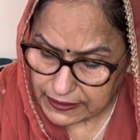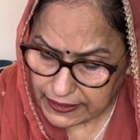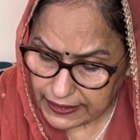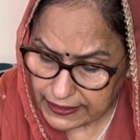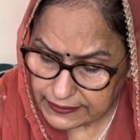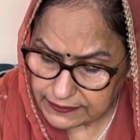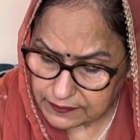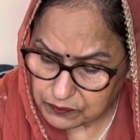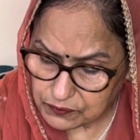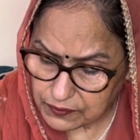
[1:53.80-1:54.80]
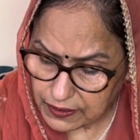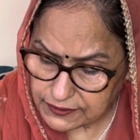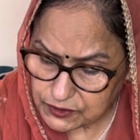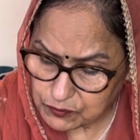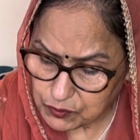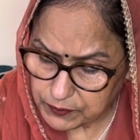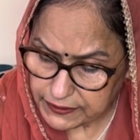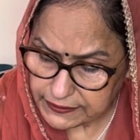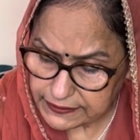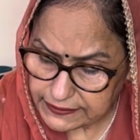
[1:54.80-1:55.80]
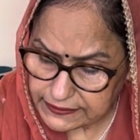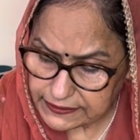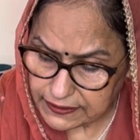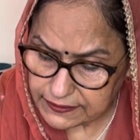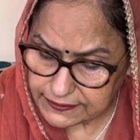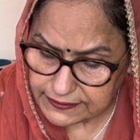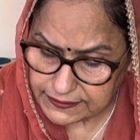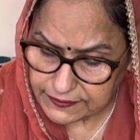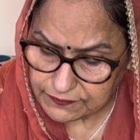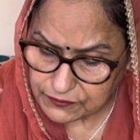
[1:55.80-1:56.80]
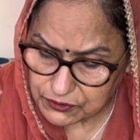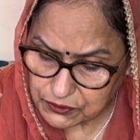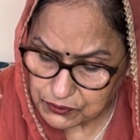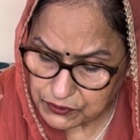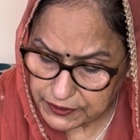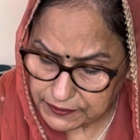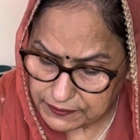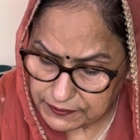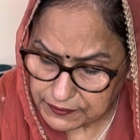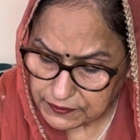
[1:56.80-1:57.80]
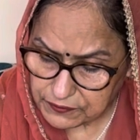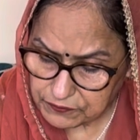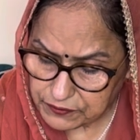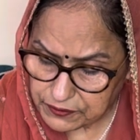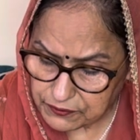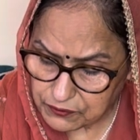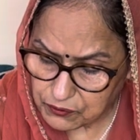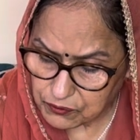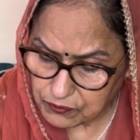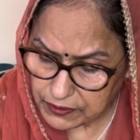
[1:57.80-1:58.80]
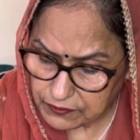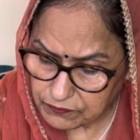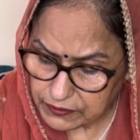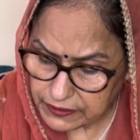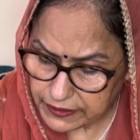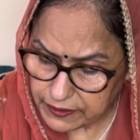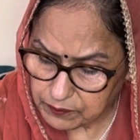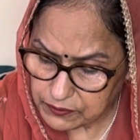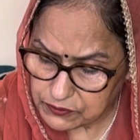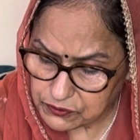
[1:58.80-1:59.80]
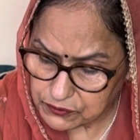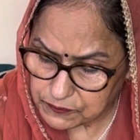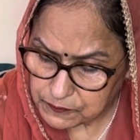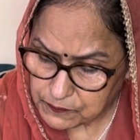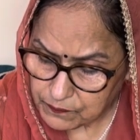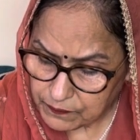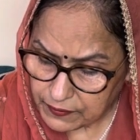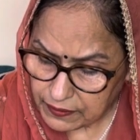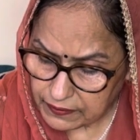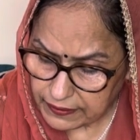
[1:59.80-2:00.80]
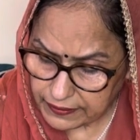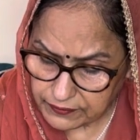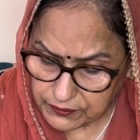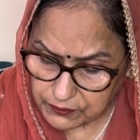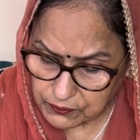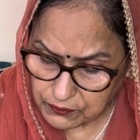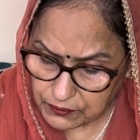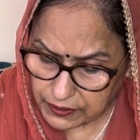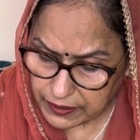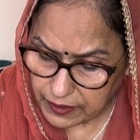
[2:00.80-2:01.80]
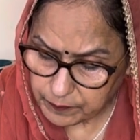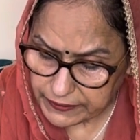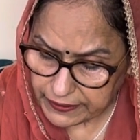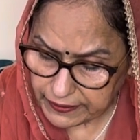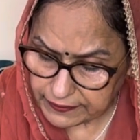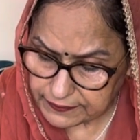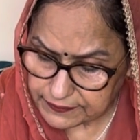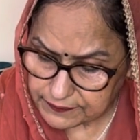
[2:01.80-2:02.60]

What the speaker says: At the last moment, he shall deceive you there where no one will able to lend you a helping hand.